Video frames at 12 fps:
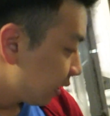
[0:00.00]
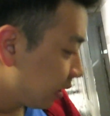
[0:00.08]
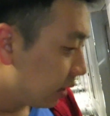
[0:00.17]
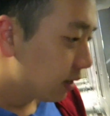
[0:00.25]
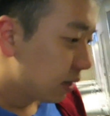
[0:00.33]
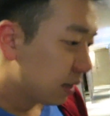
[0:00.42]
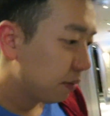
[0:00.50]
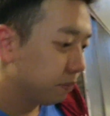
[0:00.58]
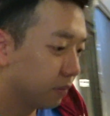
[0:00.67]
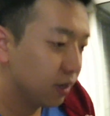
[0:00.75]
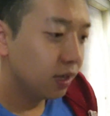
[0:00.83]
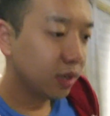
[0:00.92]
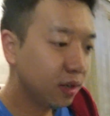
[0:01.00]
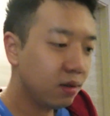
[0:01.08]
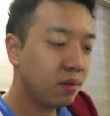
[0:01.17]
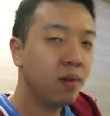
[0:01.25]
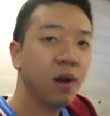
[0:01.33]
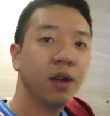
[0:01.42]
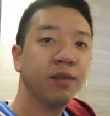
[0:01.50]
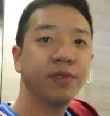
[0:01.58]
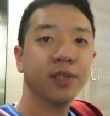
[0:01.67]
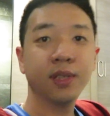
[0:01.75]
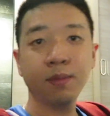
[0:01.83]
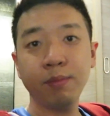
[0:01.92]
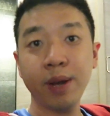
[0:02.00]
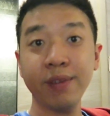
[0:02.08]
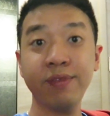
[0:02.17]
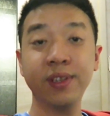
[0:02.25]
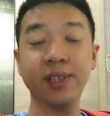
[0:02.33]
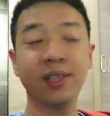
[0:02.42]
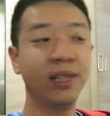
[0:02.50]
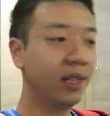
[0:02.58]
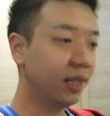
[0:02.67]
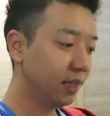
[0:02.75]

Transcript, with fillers: Because I'm gonna go hunt for some breakfast.